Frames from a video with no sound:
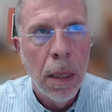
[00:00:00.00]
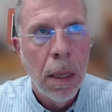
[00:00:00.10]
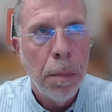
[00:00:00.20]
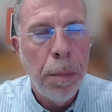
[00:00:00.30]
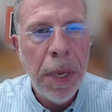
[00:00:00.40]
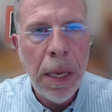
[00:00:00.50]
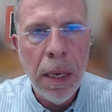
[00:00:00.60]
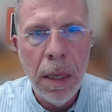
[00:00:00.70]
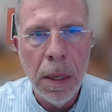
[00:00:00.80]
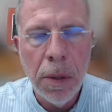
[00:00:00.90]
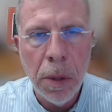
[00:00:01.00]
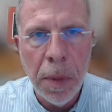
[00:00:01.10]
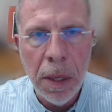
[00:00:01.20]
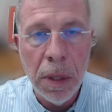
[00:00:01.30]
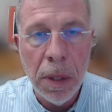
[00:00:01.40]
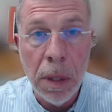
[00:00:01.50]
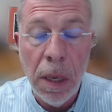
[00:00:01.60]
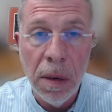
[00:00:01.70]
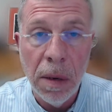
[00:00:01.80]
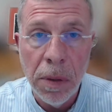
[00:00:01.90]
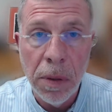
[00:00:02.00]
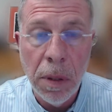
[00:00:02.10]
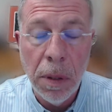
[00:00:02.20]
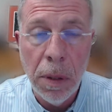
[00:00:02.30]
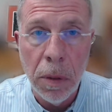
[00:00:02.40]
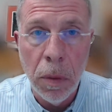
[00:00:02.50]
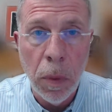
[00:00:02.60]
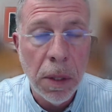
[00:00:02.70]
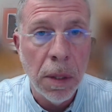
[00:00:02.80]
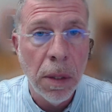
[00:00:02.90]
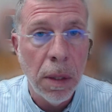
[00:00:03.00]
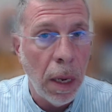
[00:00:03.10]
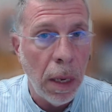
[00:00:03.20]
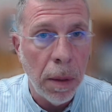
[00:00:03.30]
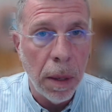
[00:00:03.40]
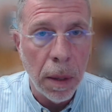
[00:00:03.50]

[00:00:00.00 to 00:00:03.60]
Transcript: B determination into version two, which is uh,